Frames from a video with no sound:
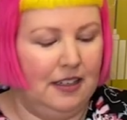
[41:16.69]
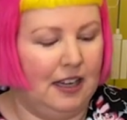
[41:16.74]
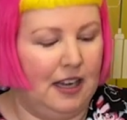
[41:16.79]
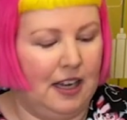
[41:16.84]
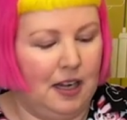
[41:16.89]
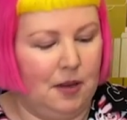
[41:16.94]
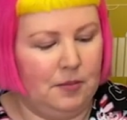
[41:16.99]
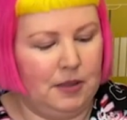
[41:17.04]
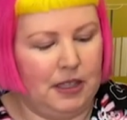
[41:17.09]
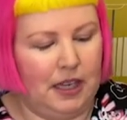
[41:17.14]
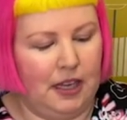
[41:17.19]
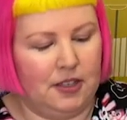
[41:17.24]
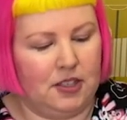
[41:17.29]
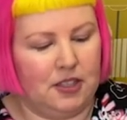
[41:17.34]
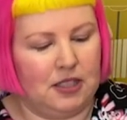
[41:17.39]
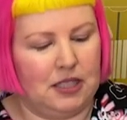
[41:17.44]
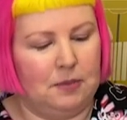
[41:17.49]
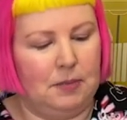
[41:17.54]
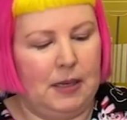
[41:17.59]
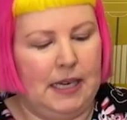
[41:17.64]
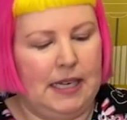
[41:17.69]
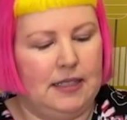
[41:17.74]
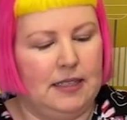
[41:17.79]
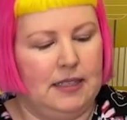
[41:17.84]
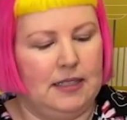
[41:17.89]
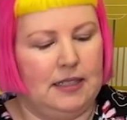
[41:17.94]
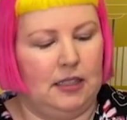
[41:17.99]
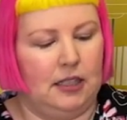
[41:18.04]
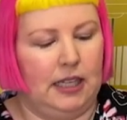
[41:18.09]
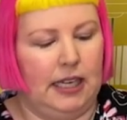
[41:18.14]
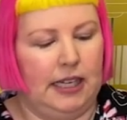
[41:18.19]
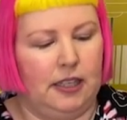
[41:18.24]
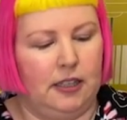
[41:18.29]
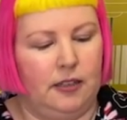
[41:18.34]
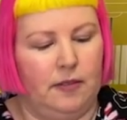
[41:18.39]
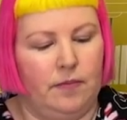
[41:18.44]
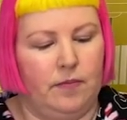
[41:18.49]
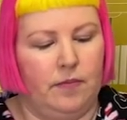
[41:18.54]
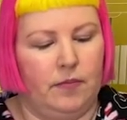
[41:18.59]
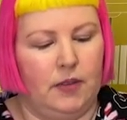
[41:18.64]
Um, yeah, just the pieces are like,
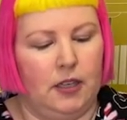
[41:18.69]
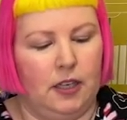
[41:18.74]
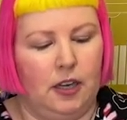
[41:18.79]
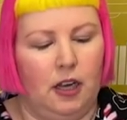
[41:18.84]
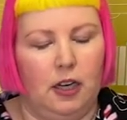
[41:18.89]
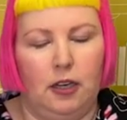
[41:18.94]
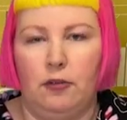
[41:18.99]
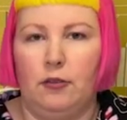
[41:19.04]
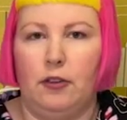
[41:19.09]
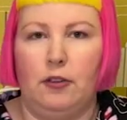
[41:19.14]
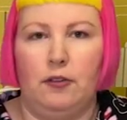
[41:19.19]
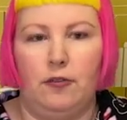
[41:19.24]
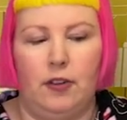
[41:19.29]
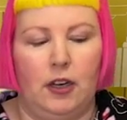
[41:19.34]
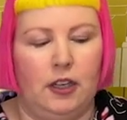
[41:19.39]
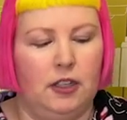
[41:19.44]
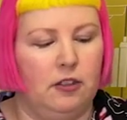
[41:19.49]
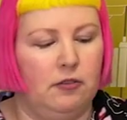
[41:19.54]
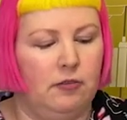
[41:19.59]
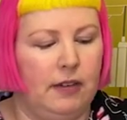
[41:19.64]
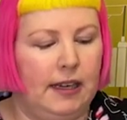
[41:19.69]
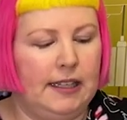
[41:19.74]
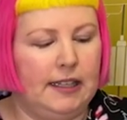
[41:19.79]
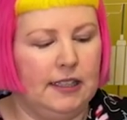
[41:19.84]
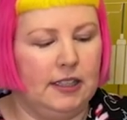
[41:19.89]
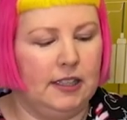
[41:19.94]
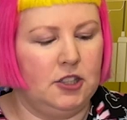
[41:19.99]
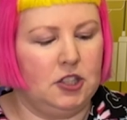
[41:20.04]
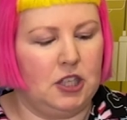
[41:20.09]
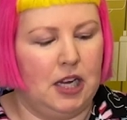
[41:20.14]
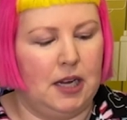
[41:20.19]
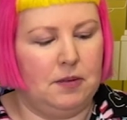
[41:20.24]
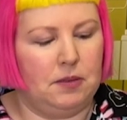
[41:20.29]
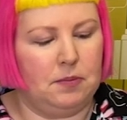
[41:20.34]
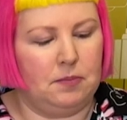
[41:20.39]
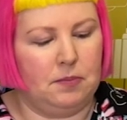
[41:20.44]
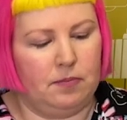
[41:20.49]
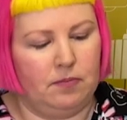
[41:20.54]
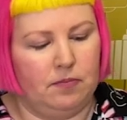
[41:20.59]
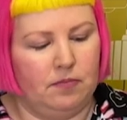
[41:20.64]
they're kind of a fun irregular shaped
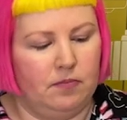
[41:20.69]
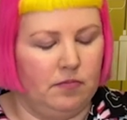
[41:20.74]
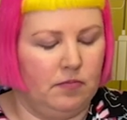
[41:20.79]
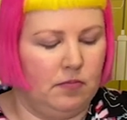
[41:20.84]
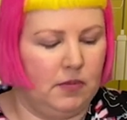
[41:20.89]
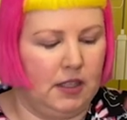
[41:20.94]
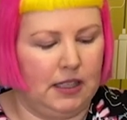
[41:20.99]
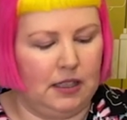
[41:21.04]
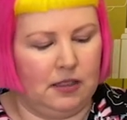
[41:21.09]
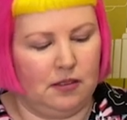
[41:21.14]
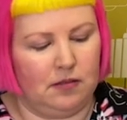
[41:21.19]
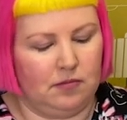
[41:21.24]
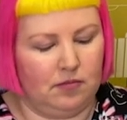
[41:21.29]
like